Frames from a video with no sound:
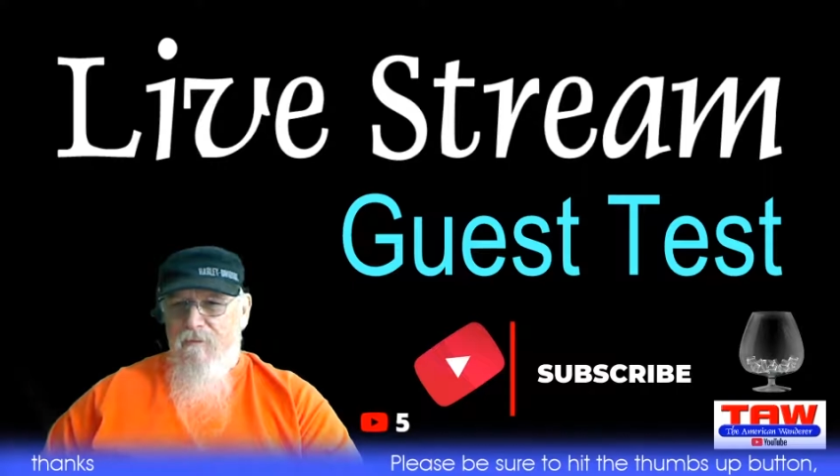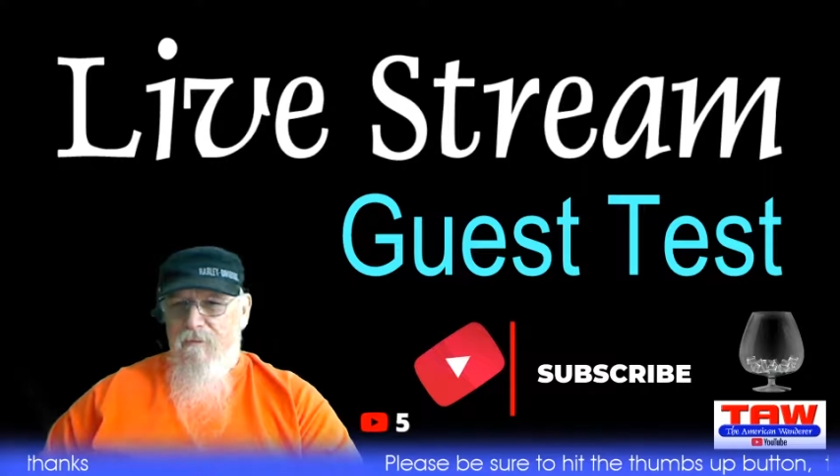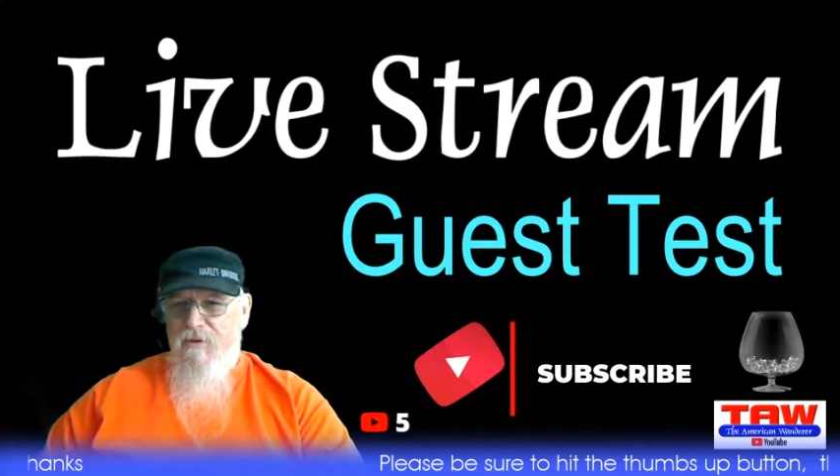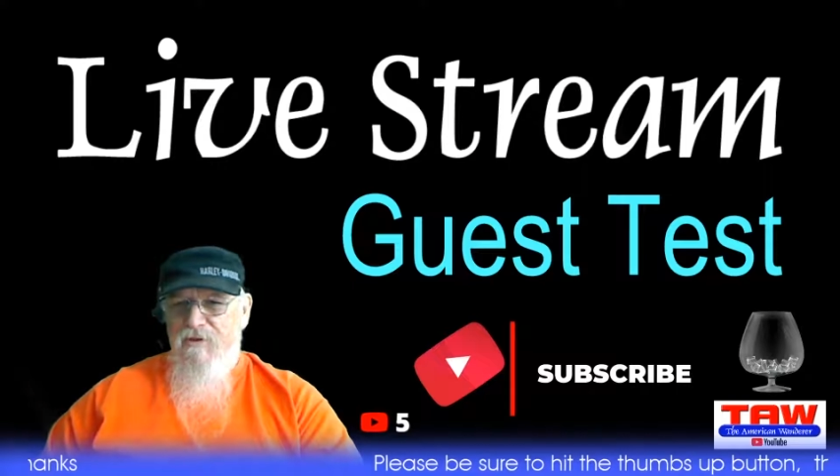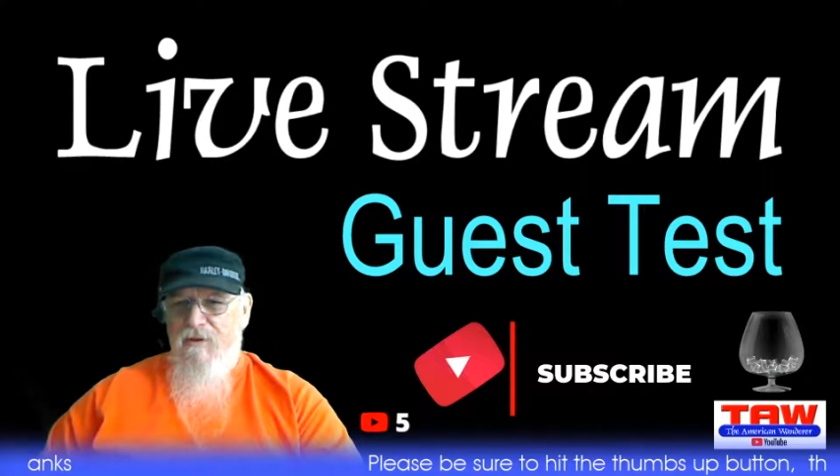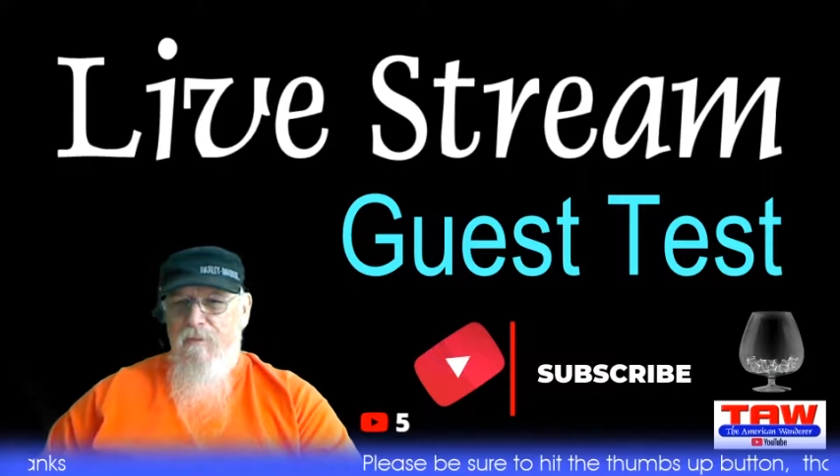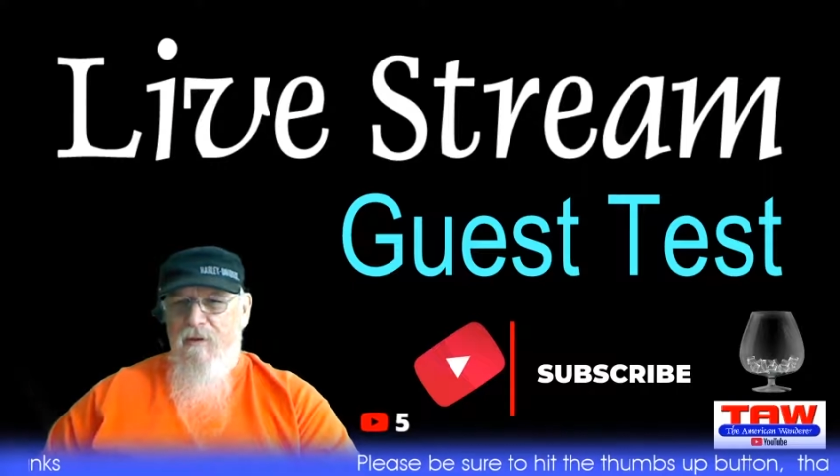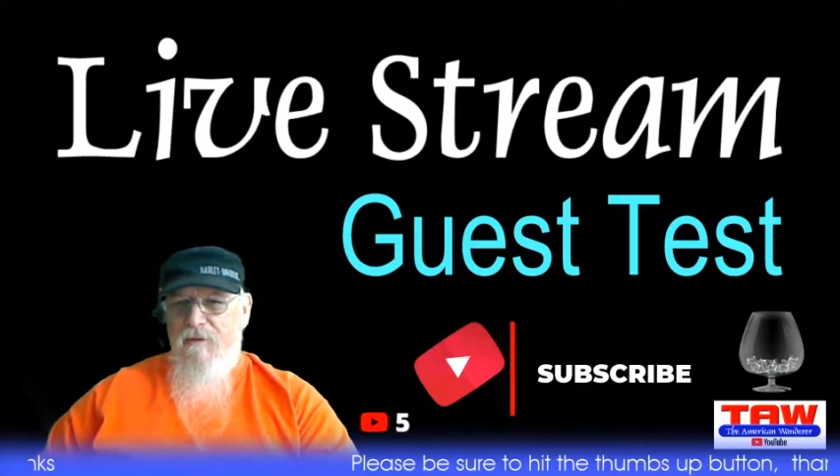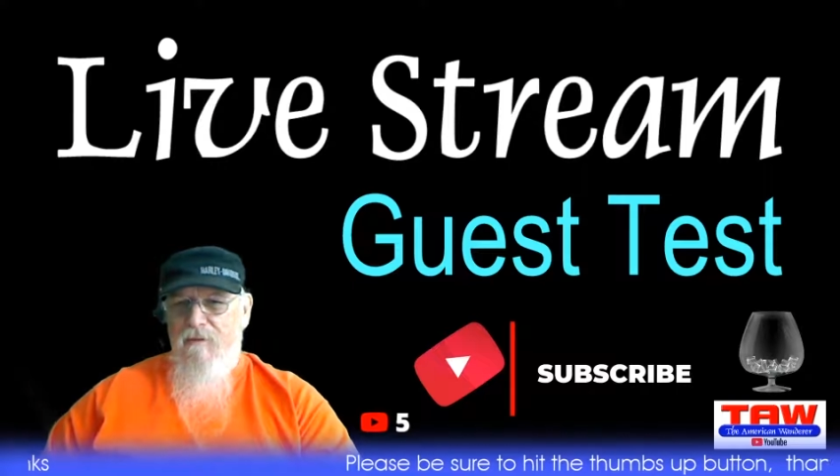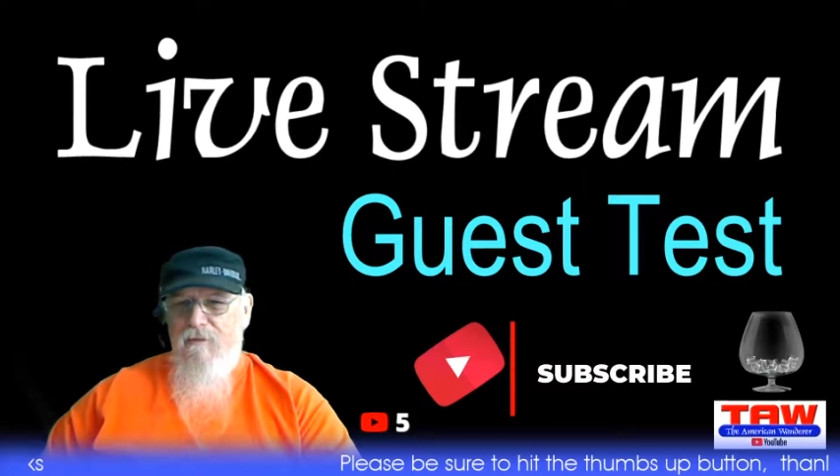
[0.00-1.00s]
Mystic
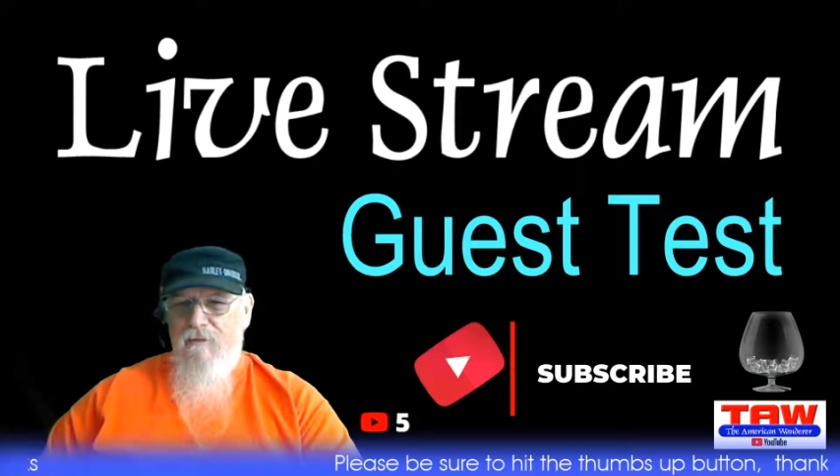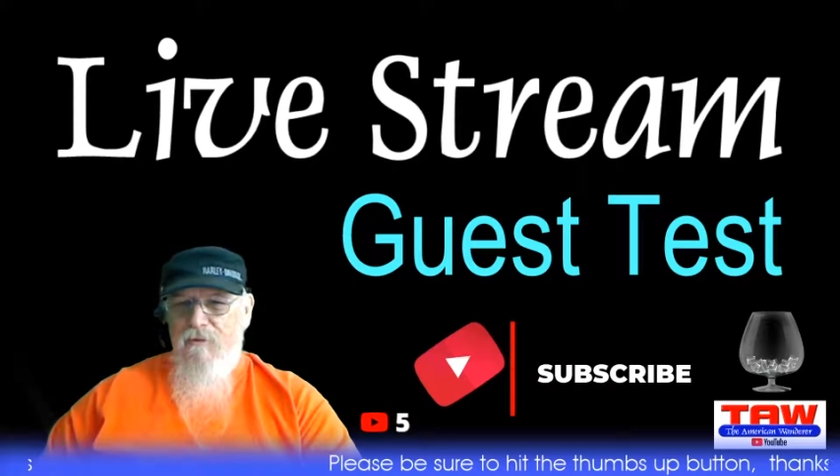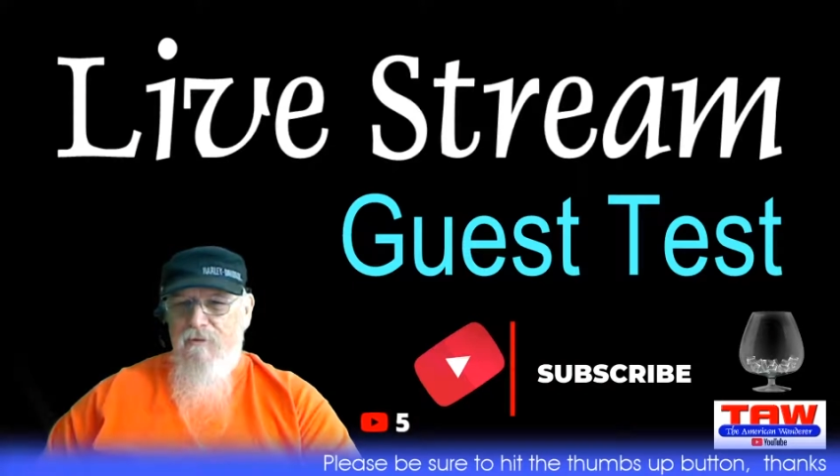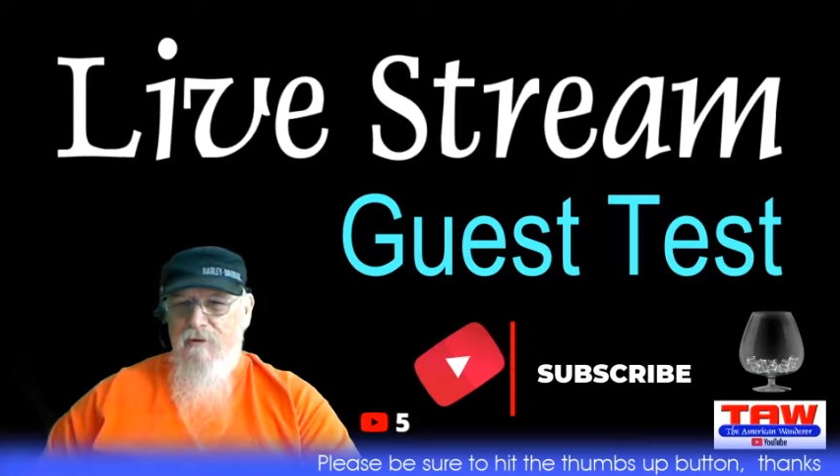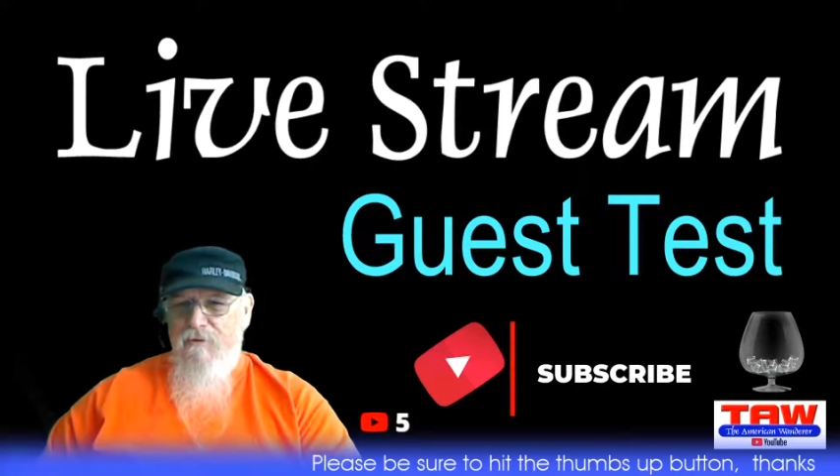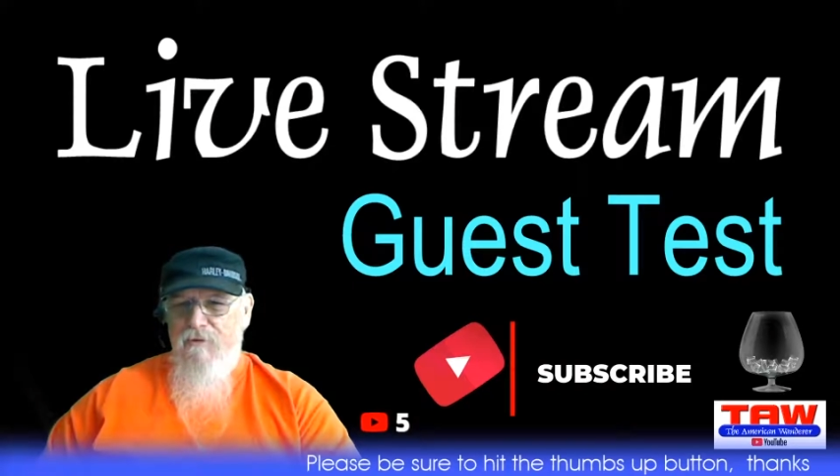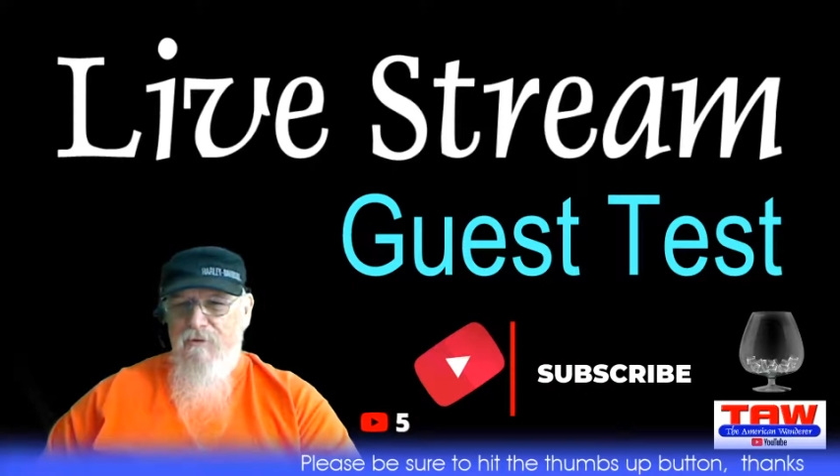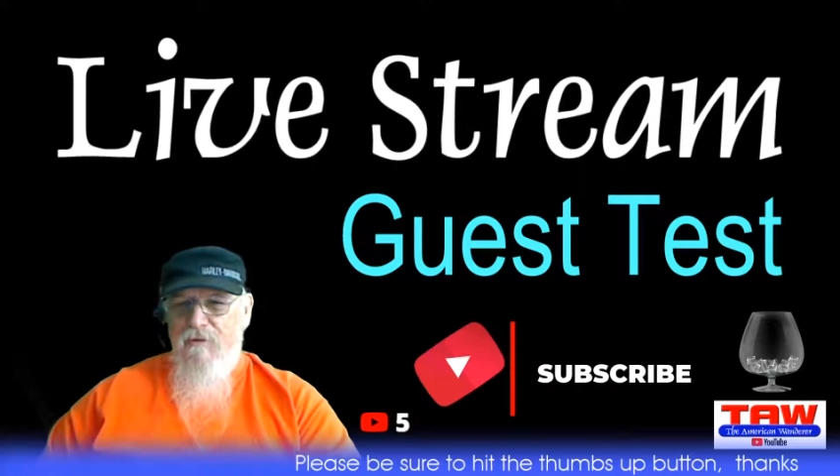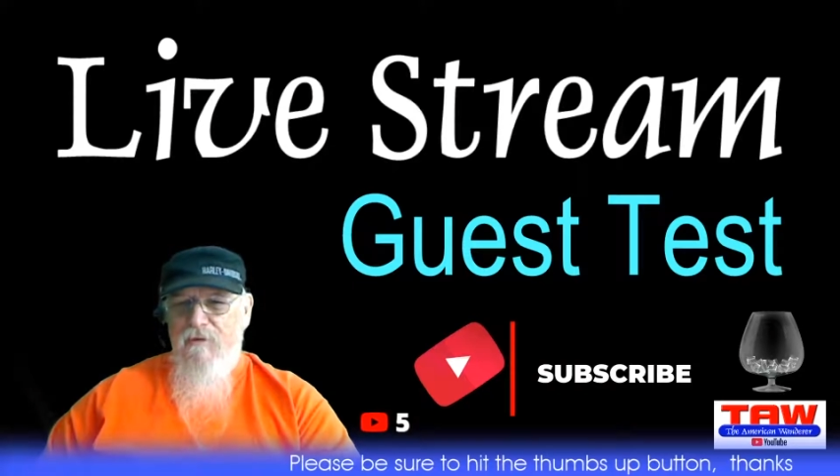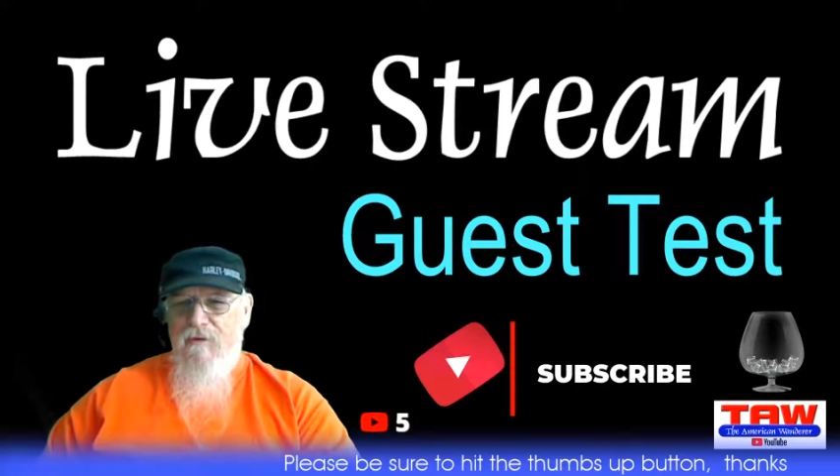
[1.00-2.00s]
Bunny, hello, how you
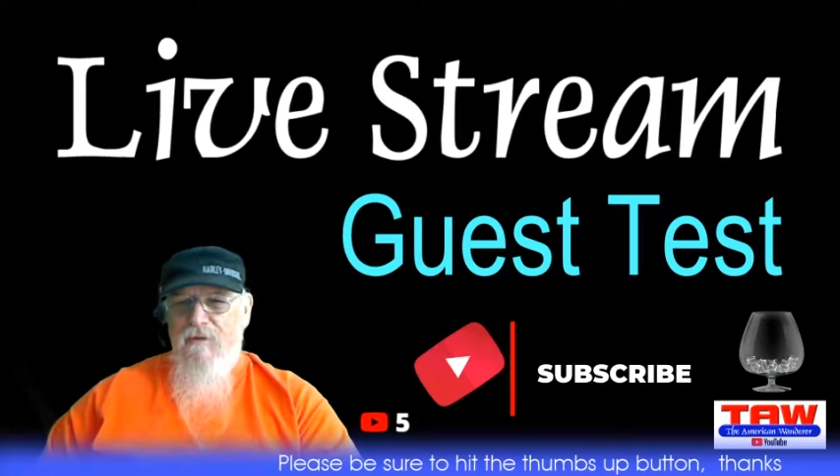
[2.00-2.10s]
doing?